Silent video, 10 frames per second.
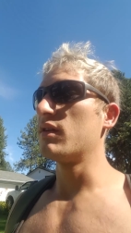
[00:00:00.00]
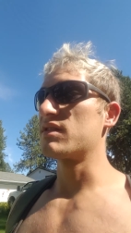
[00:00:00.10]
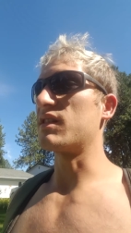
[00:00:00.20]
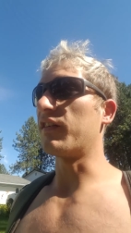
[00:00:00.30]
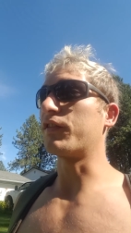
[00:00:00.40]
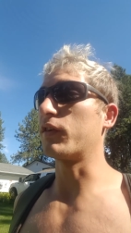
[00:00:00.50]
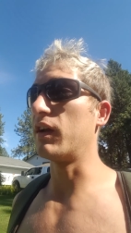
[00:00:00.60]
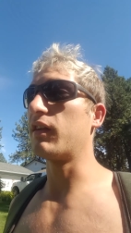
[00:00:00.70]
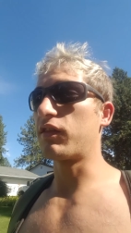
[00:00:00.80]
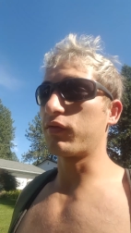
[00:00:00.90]

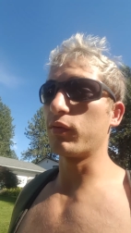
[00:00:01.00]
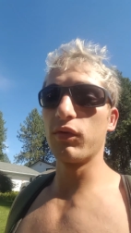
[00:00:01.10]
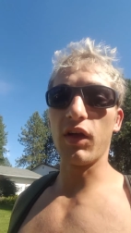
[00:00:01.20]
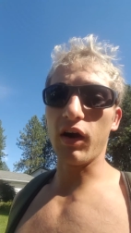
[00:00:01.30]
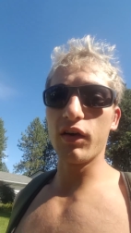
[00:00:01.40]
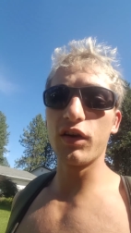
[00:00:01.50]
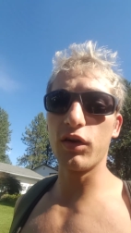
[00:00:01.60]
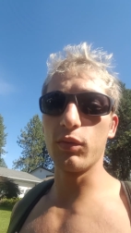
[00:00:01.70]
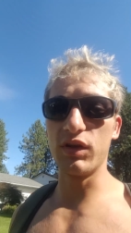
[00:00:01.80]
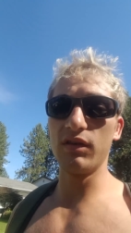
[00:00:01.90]
suffering through the
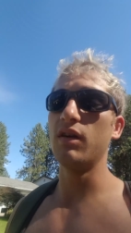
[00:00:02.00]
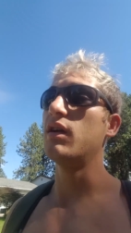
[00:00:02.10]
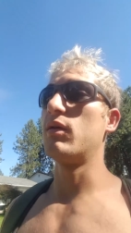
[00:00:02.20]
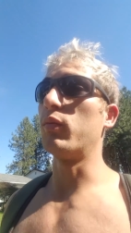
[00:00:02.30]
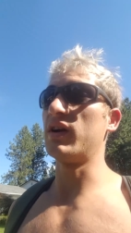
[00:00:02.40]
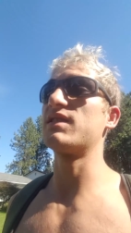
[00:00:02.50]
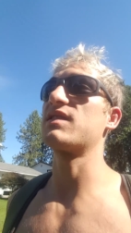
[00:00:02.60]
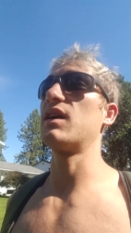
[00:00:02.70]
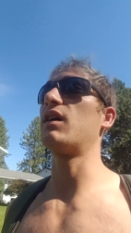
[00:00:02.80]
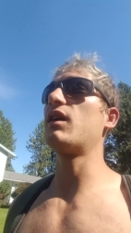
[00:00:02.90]
hunger when it's
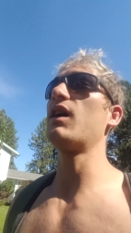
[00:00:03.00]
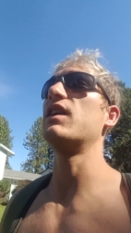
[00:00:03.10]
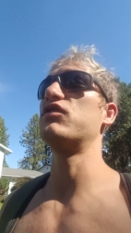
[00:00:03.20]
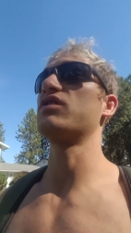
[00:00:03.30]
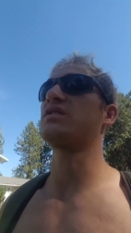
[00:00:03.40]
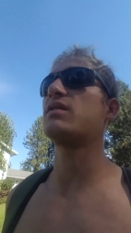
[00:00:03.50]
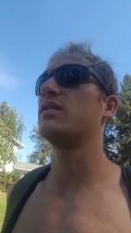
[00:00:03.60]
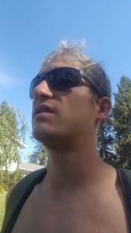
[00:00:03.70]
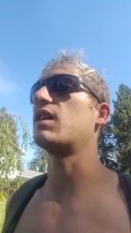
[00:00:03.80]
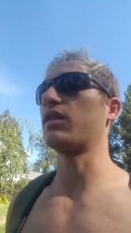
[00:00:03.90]
there, and just
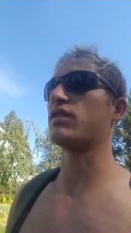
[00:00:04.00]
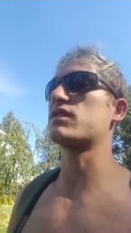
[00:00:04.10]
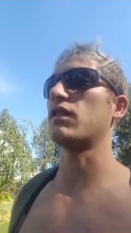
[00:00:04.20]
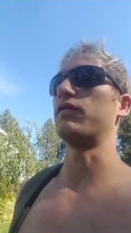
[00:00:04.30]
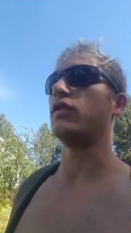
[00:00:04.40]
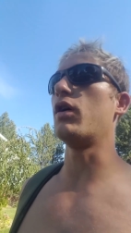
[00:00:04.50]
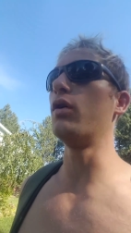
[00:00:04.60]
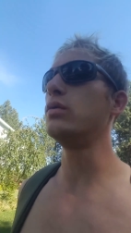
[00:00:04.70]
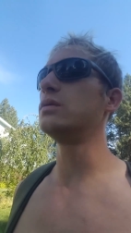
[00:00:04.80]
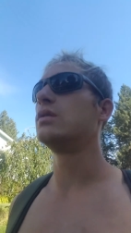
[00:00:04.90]
telling yourself,
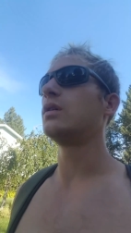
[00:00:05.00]
no,